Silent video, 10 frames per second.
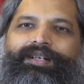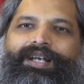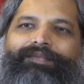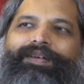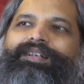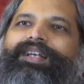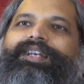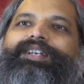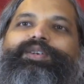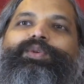I felt I
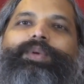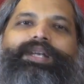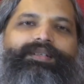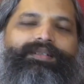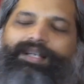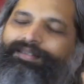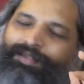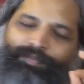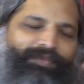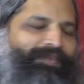needed to wait. I
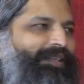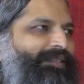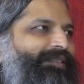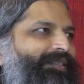said, perfect.